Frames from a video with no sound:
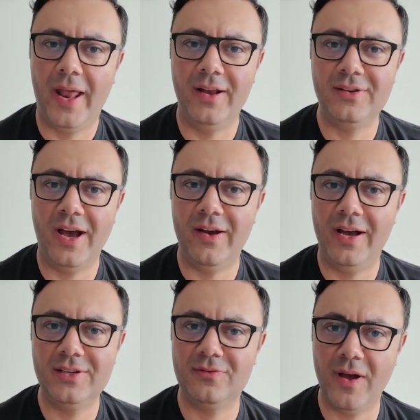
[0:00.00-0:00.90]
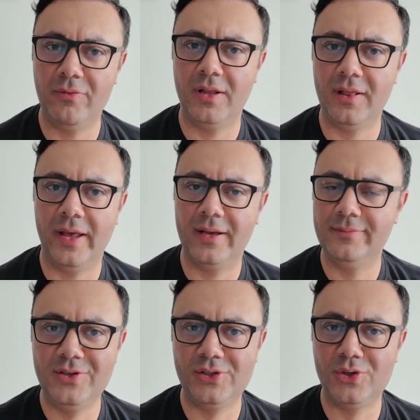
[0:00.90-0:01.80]
And I just found that
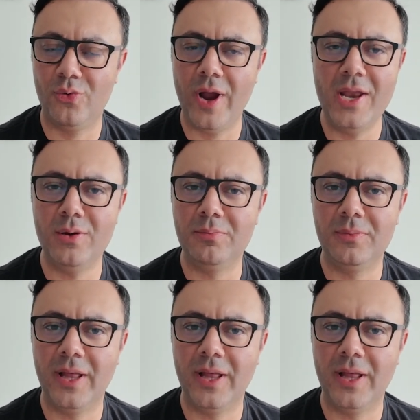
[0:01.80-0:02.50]
just so random.